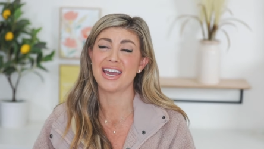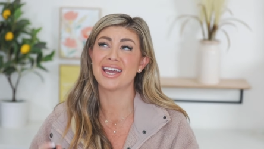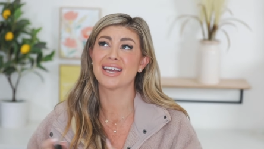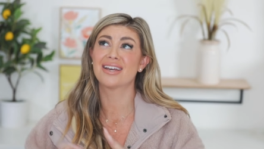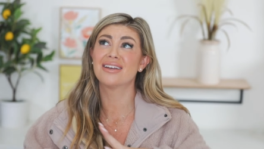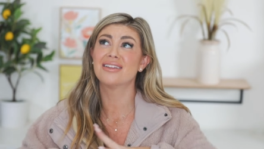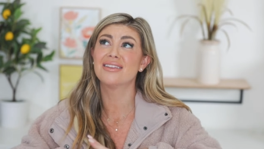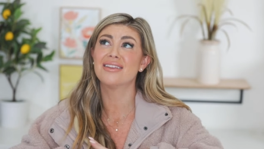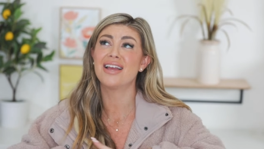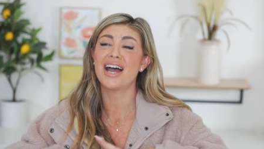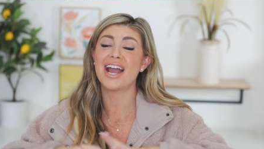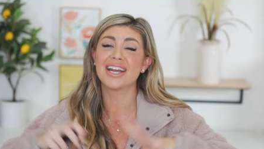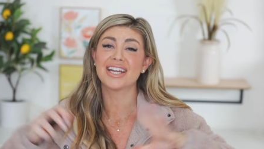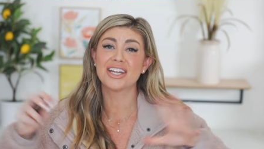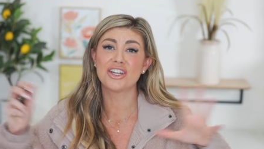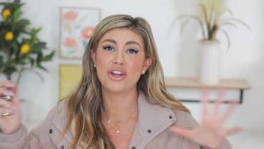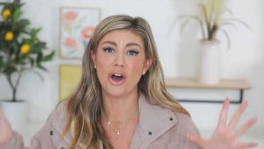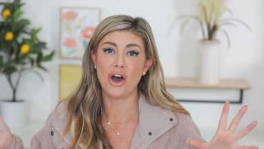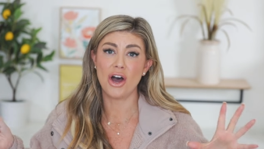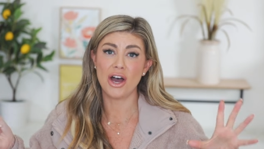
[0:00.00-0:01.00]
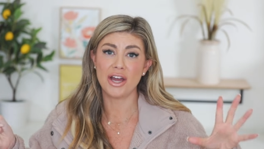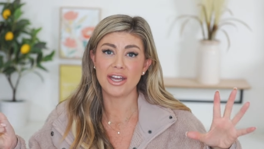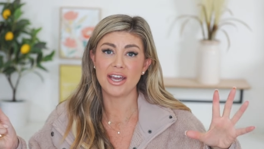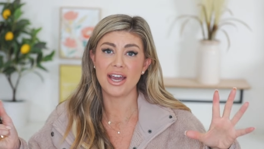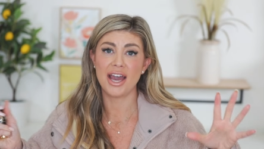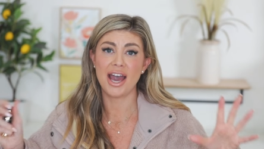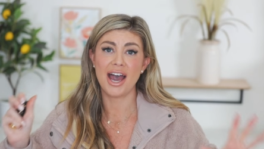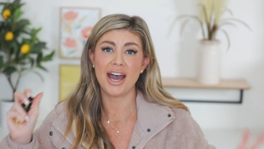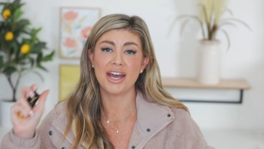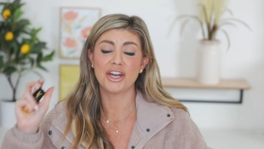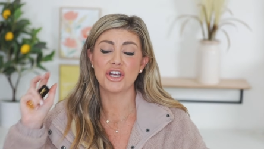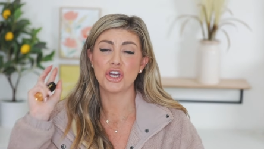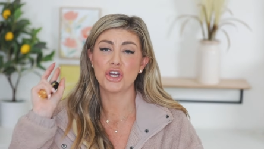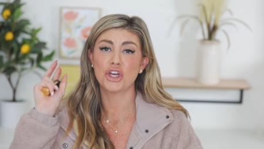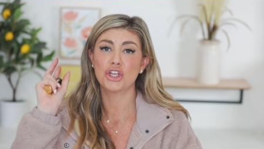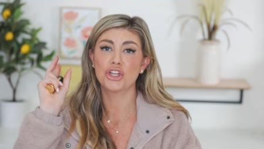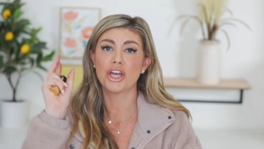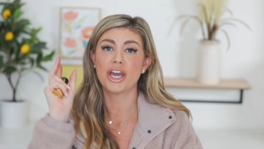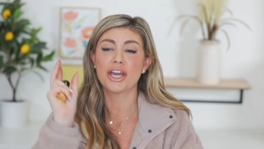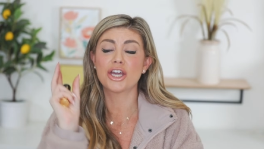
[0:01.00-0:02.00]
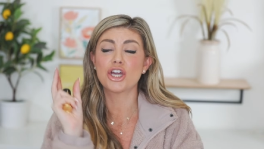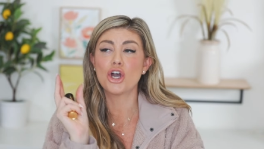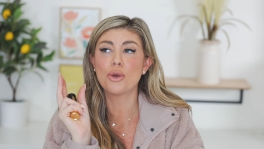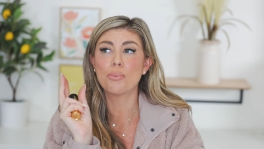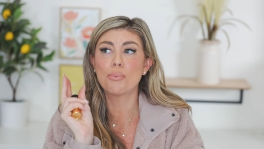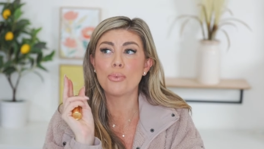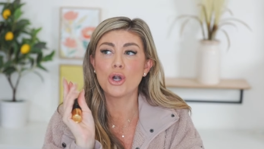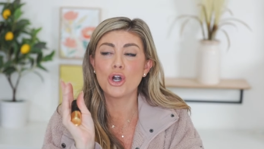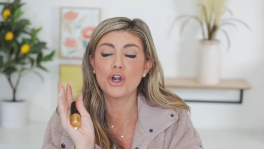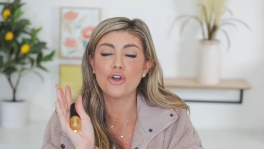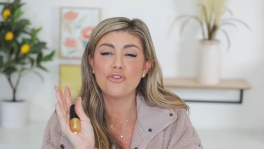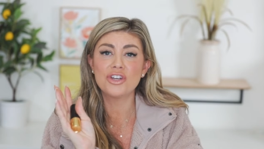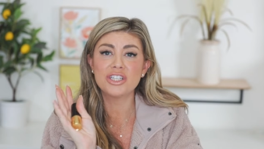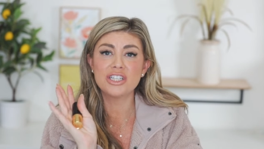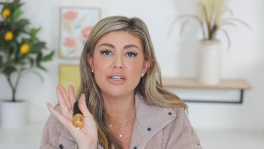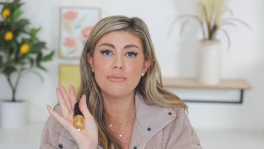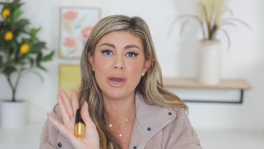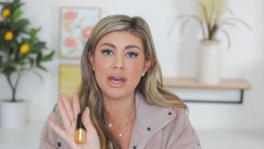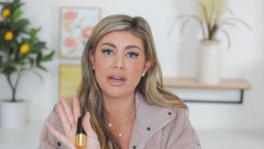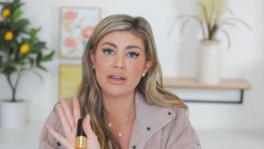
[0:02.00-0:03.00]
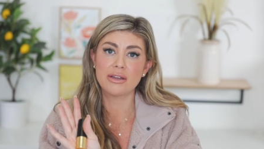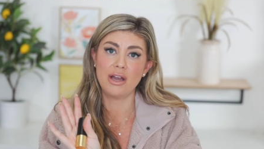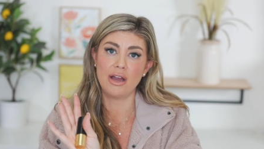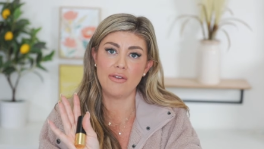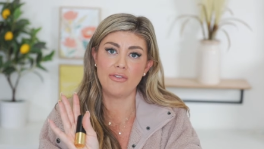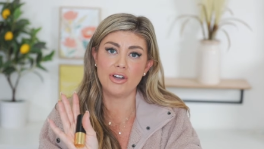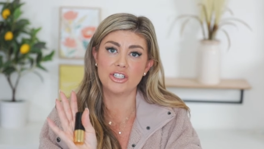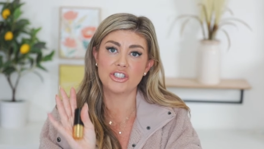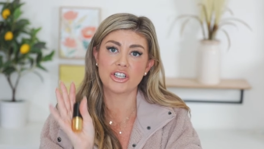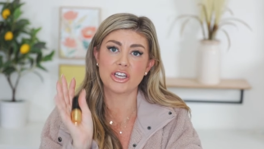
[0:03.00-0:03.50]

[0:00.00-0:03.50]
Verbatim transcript: It glided on. It had like a perfect amount of coverage.